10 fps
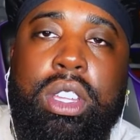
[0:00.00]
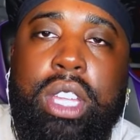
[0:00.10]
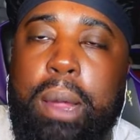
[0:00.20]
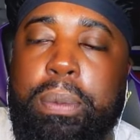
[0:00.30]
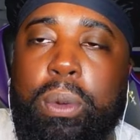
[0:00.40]

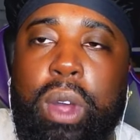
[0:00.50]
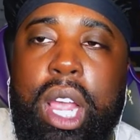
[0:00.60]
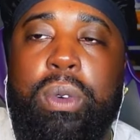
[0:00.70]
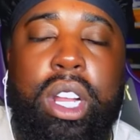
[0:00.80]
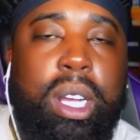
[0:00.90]
type of
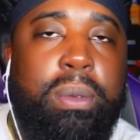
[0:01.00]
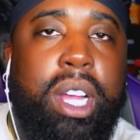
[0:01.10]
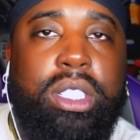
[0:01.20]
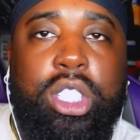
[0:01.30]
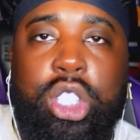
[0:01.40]
way when it come
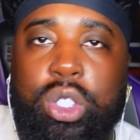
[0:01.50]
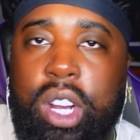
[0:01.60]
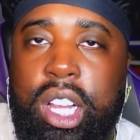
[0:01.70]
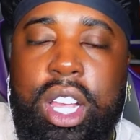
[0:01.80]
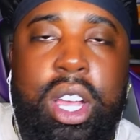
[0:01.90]
down to
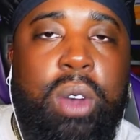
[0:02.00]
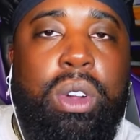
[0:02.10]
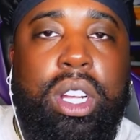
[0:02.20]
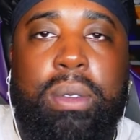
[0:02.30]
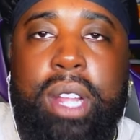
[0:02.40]
Drake,
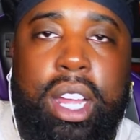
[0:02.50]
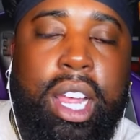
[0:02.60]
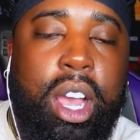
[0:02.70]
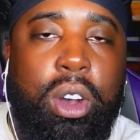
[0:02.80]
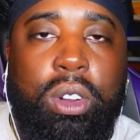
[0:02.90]
when it come down
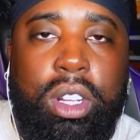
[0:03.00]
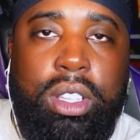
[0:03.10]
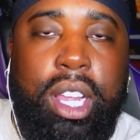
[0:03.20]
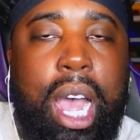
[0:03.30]
to a whole little thing.